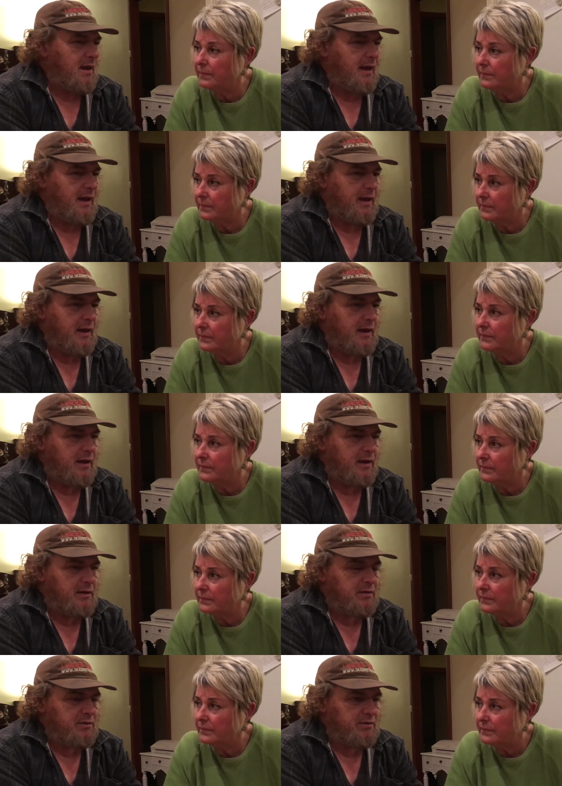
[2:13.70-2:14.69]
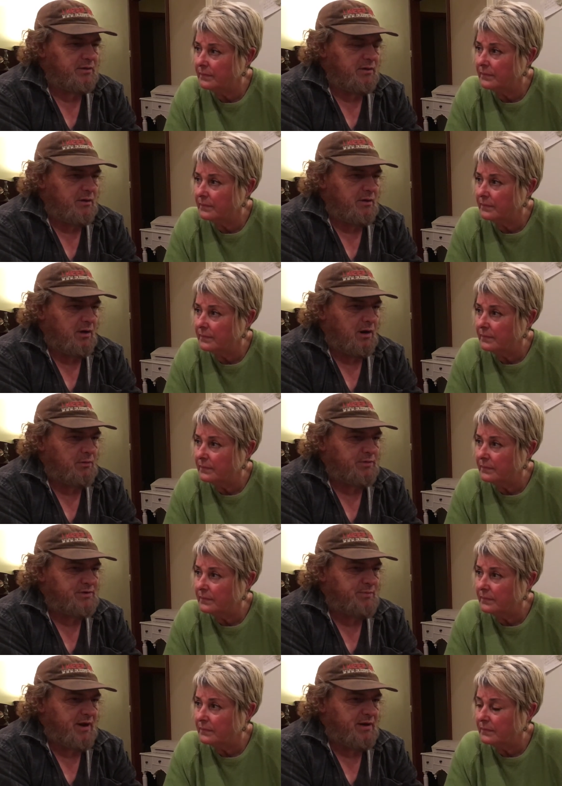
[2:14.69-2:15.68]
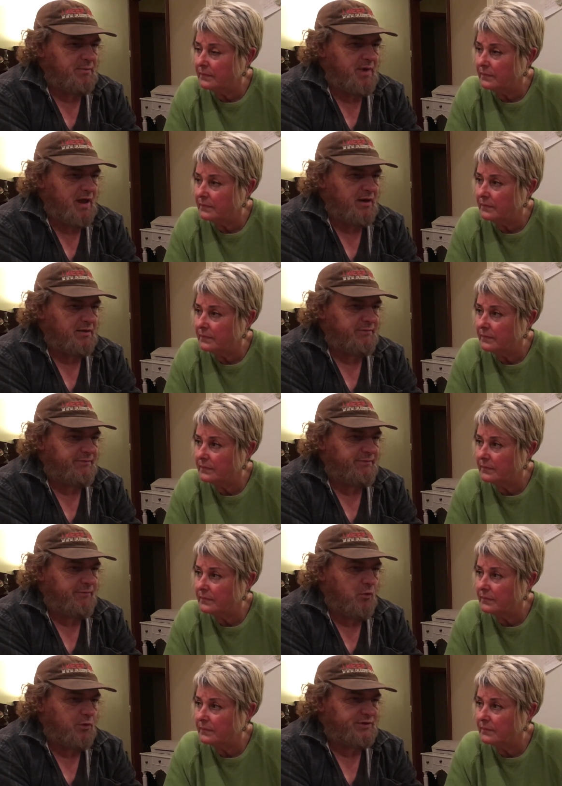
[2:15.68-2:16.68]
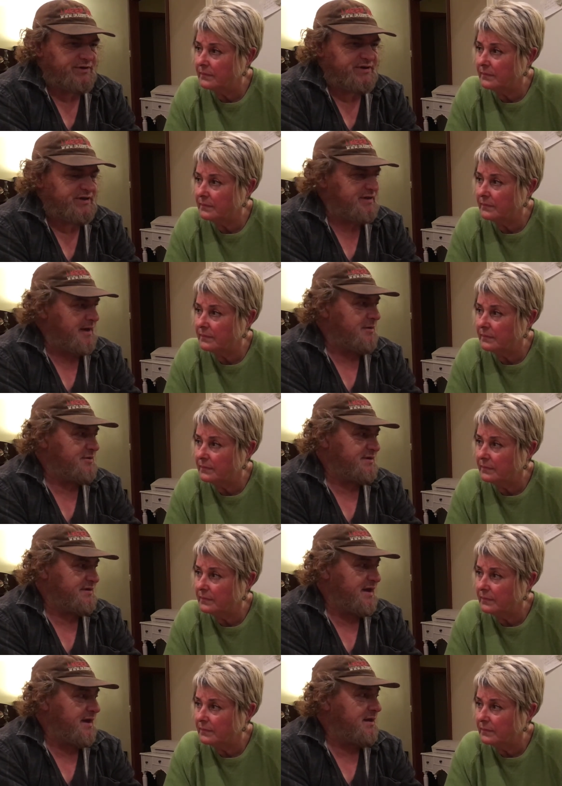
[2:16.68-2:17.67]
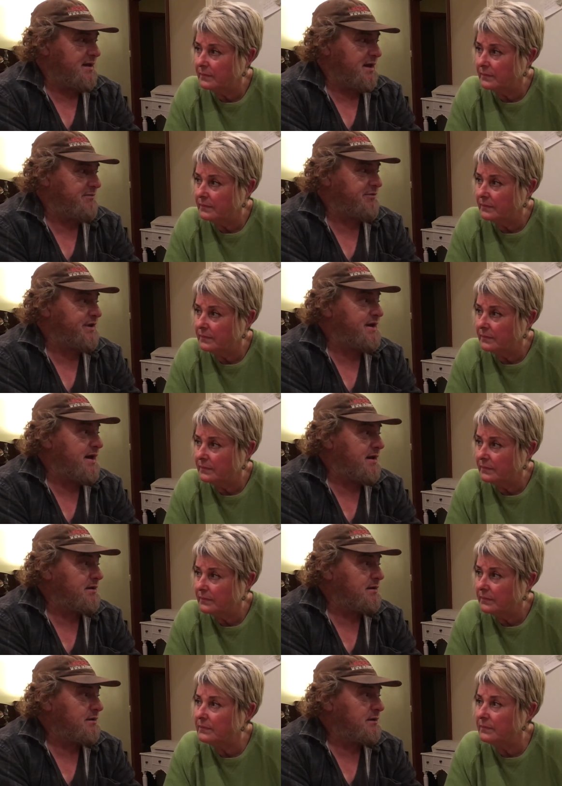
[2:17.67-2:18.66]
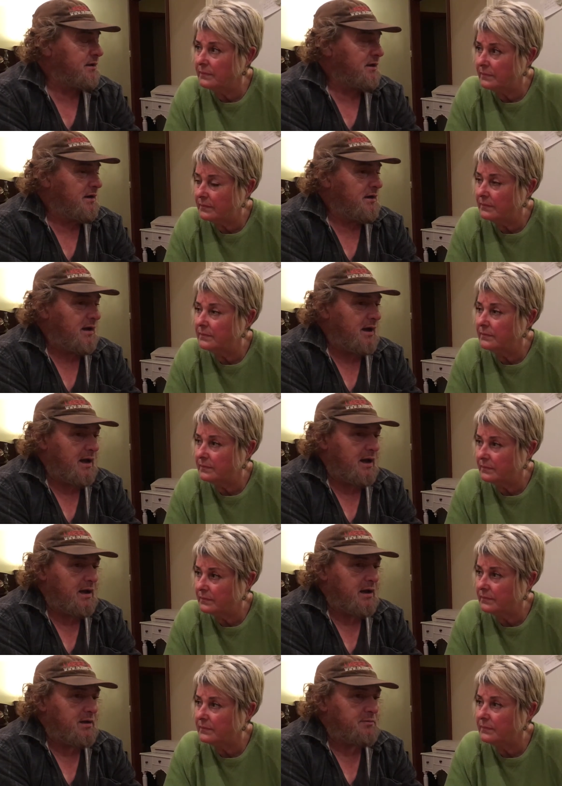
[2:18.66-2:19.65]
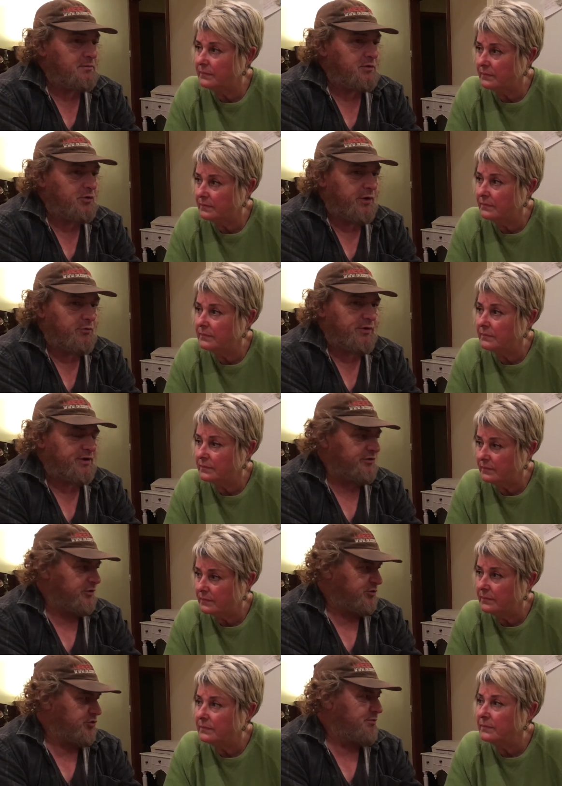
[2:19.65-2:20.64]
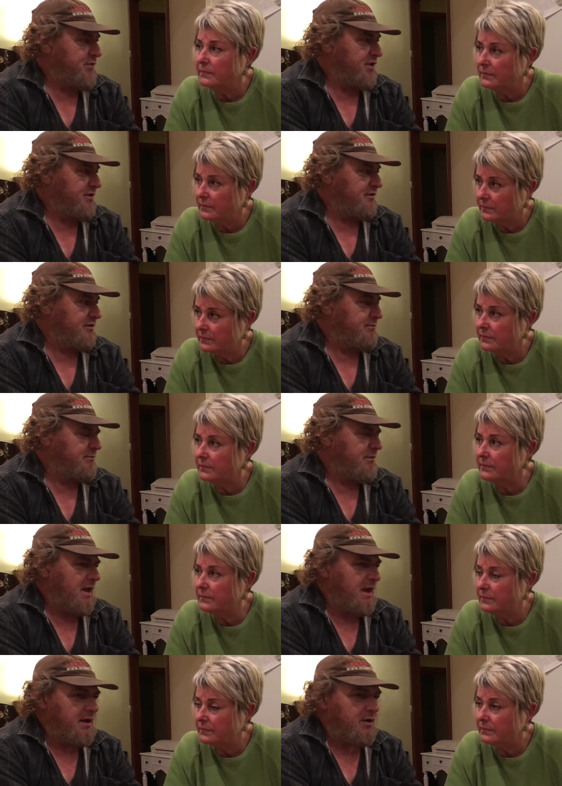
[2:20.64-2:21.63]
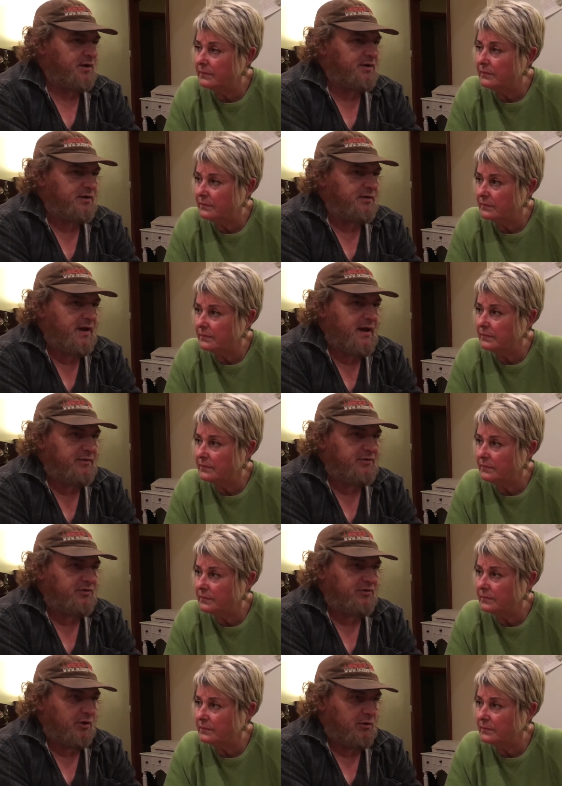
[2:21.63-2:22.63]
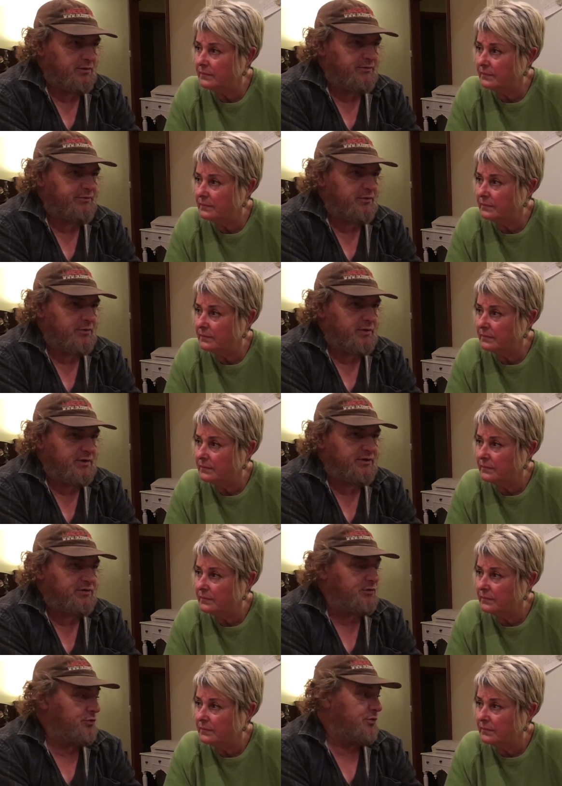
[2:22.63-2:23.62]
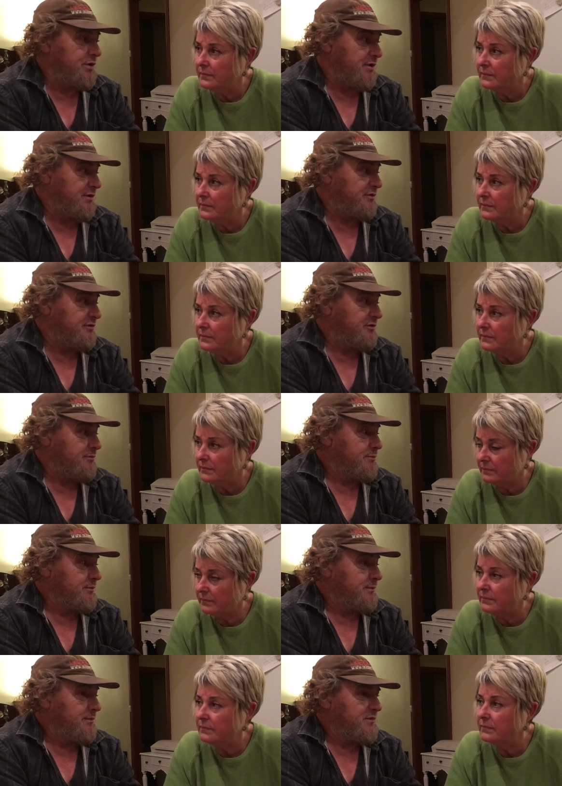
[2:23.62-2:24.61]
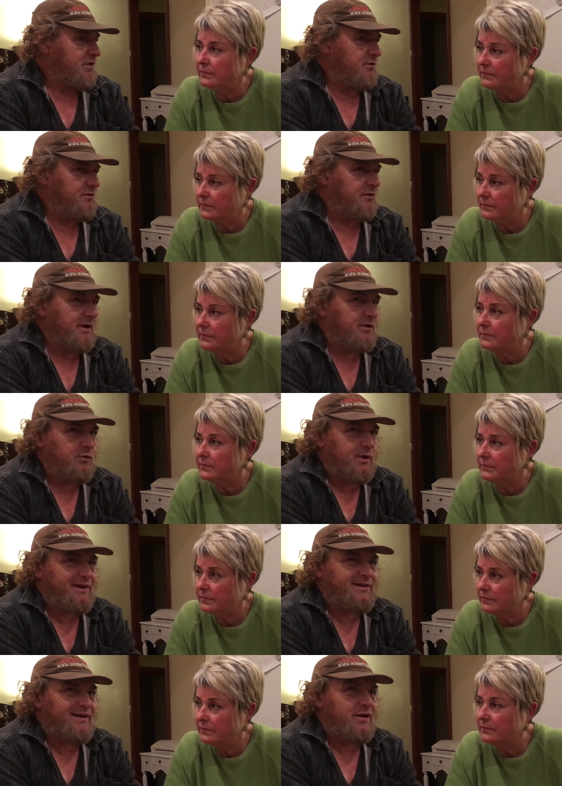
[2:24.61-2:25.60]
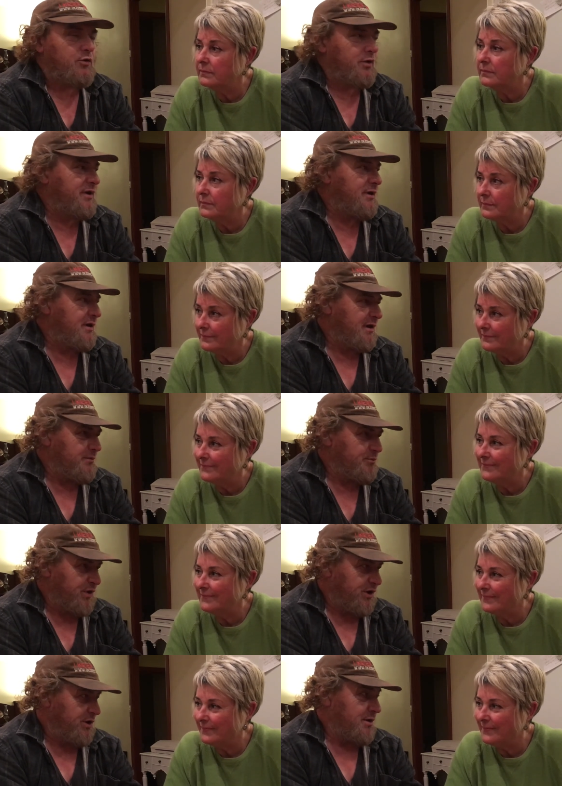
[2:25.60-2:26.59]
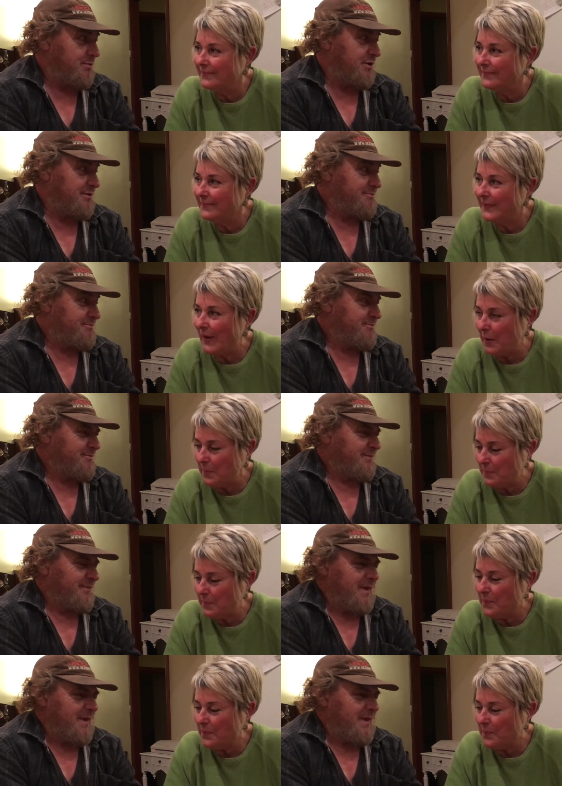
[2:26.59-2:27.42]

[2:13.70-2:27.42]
Speaker 1: And I would spend about four to six hours a day every day, mm-hmm. um, doing research on bees, mm-hmm. and I did that solid for at least two years. Mm-hmm. So it was like doing a degree in beekeeping. Yep.